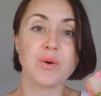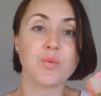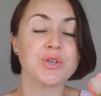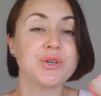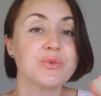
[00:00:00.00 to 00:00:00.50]

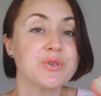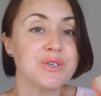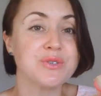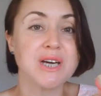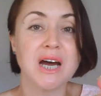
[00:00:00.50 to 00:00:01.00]
What cools
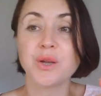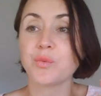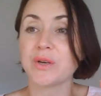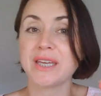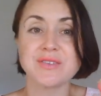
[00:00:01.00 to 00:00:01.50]
you down?
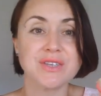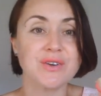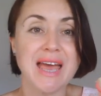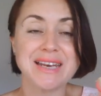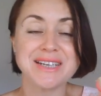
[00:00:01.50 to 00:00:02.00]
What gives you
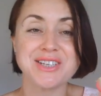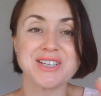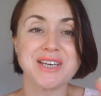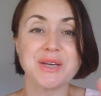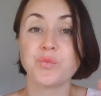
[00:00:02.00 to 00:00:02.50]

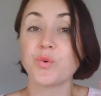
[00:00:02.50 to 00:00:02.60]
energy?